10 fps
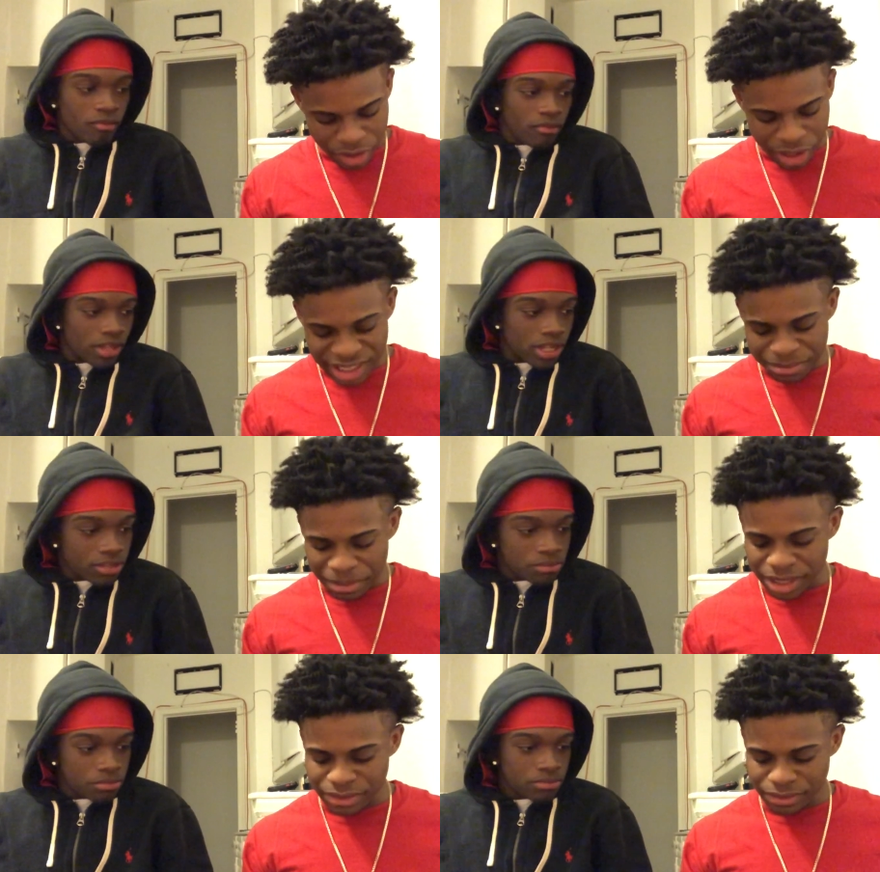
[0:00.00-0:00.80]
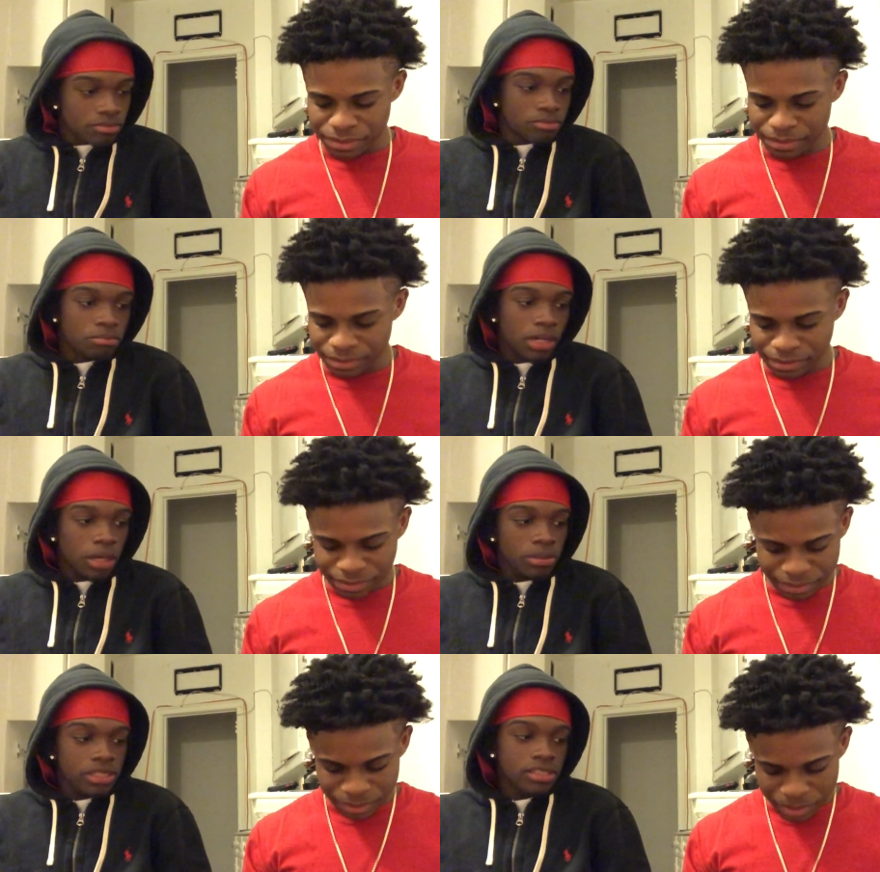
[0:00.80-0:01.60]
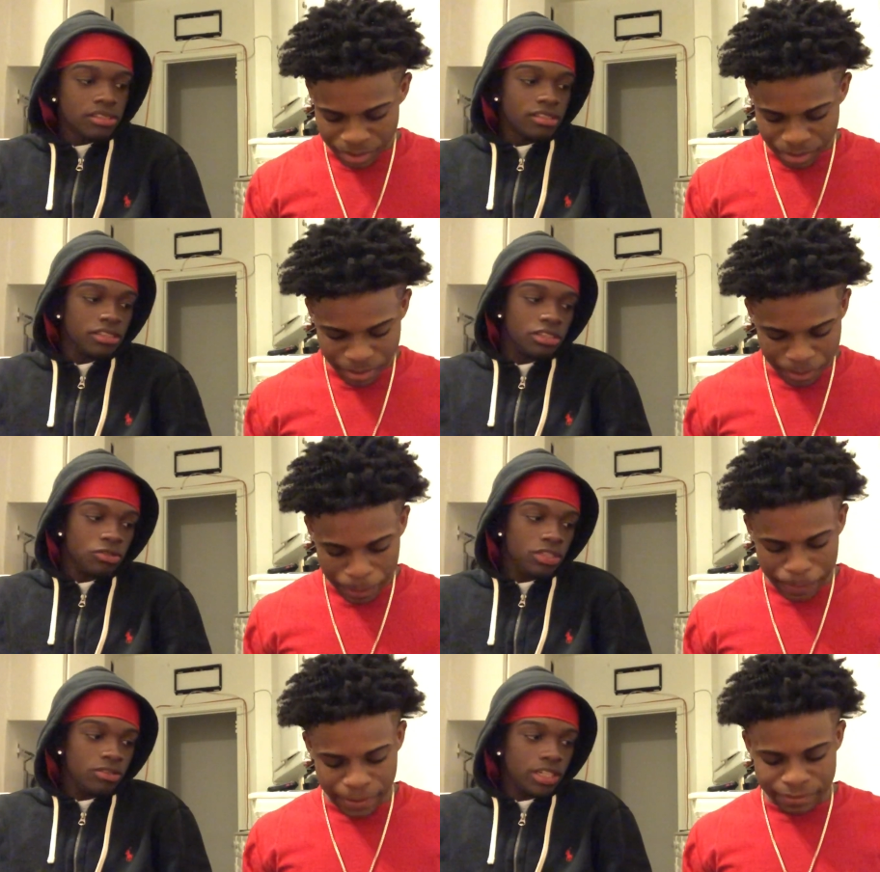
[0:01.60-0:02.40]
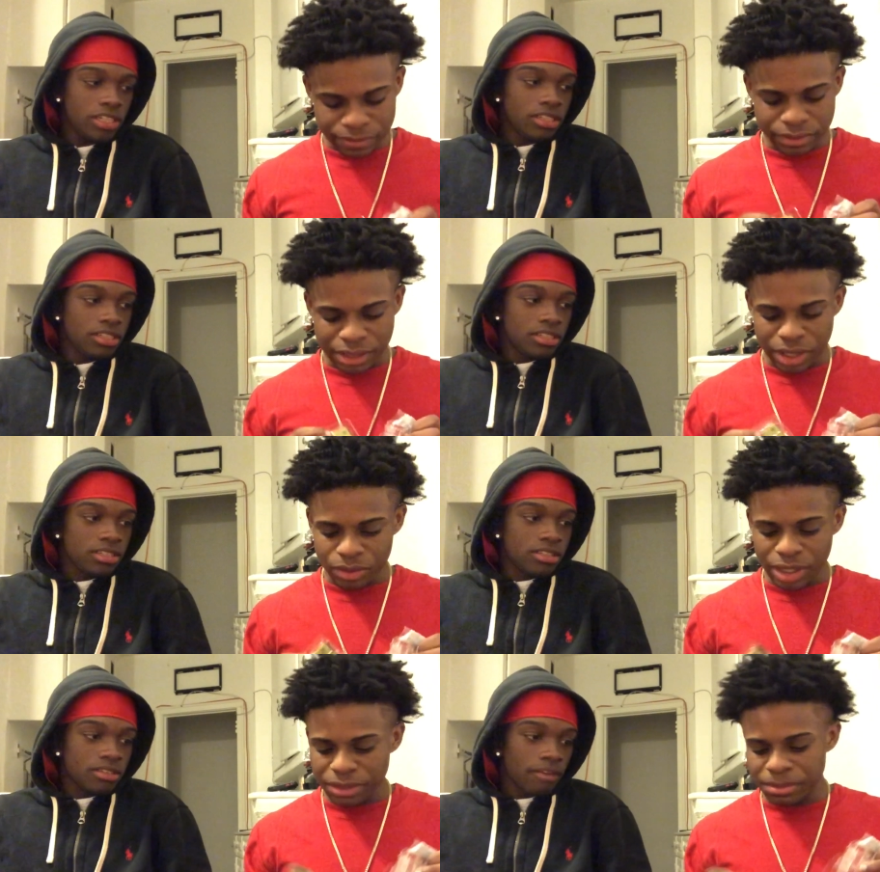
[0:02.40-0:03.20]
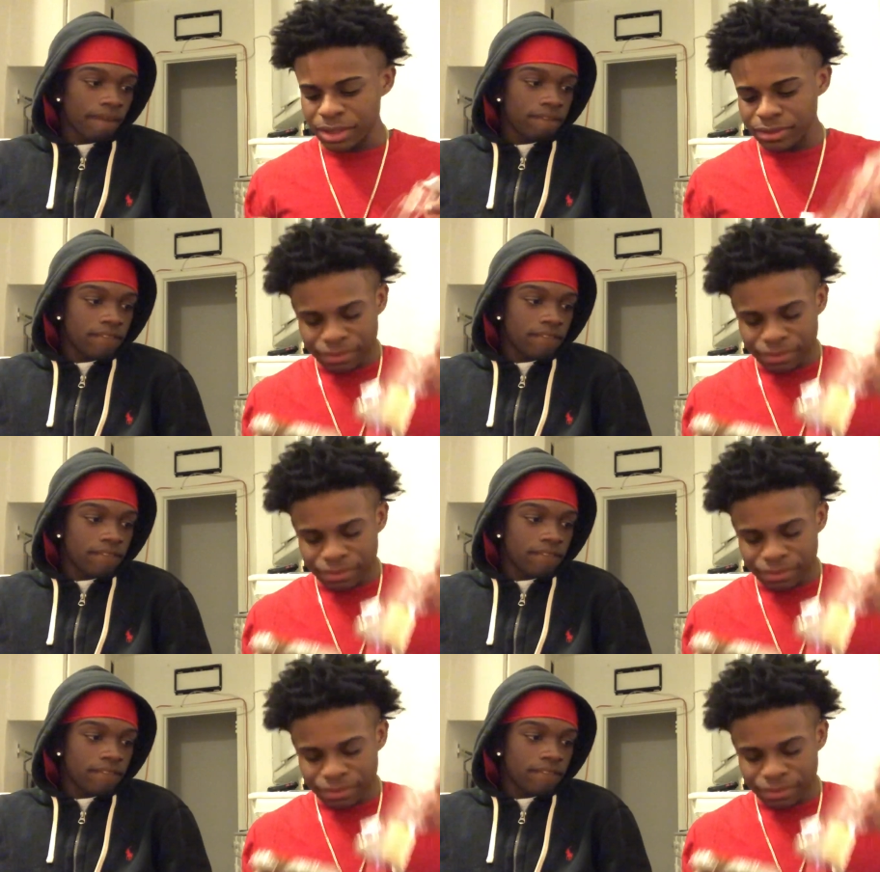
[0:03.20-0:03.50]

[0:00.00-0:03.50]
Speaker 1: It's mint. Probably. It's mint, right? I don't like mint.